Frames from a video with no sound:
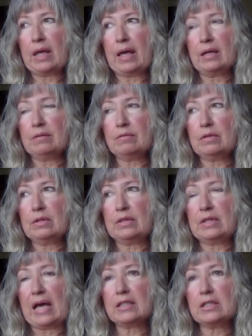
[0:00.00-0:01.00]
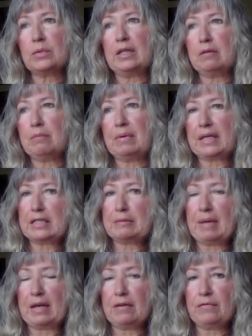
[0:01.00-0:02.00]
And that's one of the
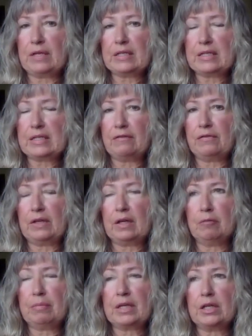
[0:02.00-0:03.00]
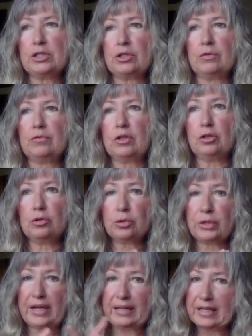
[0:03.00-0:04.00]
biggest benefits, I feel, because you
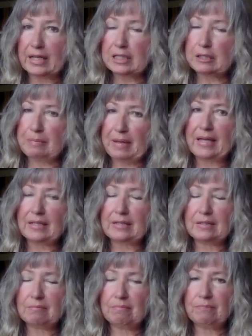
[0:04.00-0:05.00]
create that space.